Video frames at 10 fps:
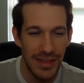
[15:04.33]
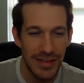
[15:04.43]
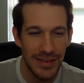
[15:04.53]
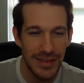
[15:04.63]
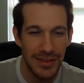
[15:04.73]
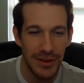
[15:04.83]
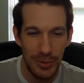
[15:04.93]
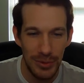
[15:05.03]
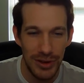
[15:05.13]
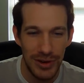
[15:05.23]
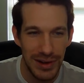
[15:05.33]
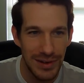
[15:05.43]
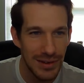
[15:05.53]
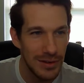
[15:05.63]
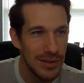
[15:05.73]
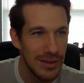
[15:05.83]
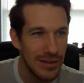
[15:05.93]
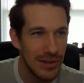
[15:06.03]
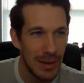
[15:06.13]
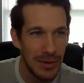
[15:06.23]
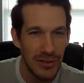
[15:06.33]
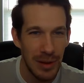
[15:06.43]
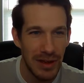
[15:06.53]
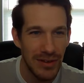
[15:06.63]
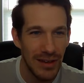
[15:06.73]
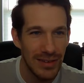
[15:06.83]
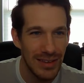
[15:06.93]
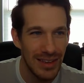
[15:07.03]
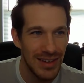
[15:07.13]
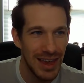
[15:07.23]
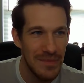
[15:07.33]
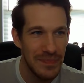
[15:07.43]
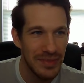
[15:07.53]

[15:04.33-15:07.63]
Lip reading: This is a cool unit. Good job, Penrose. Okay.